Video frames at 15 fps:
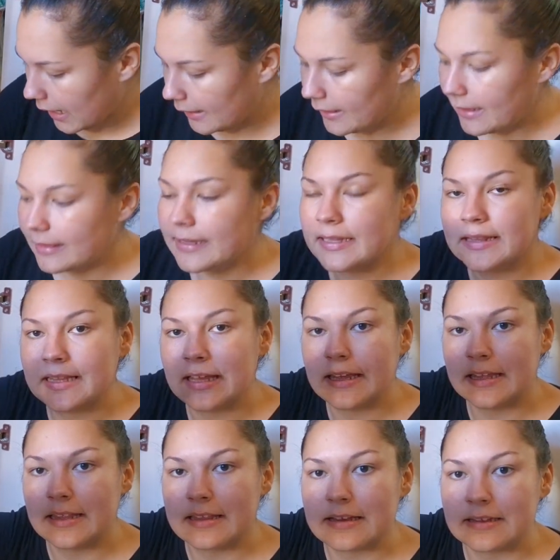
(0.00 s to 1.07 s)
And then this
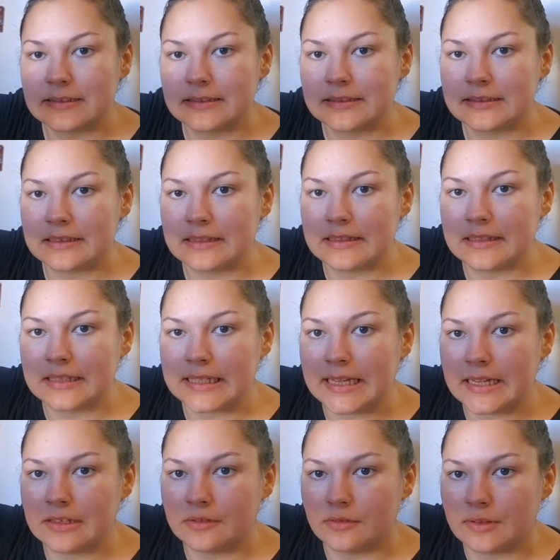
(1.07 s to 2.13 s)
is
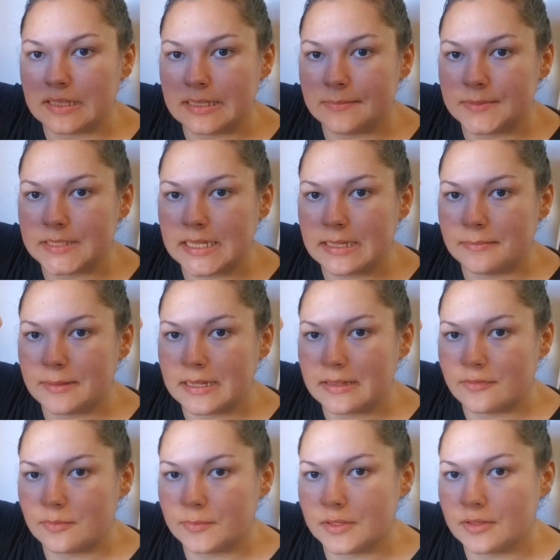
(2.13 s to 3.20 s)
diagonal seam tape, that
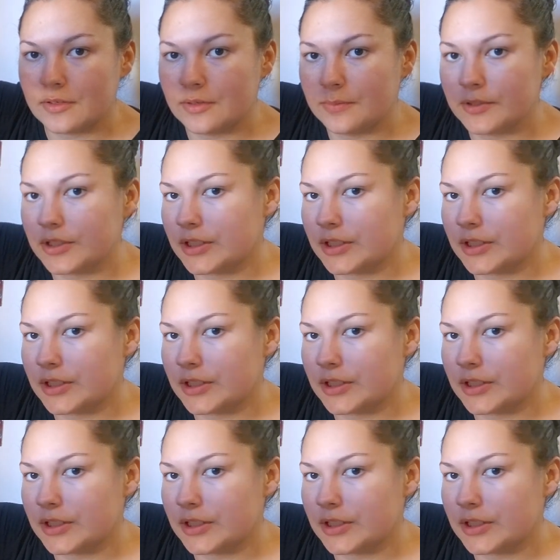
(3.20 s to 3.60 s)
is for my sewing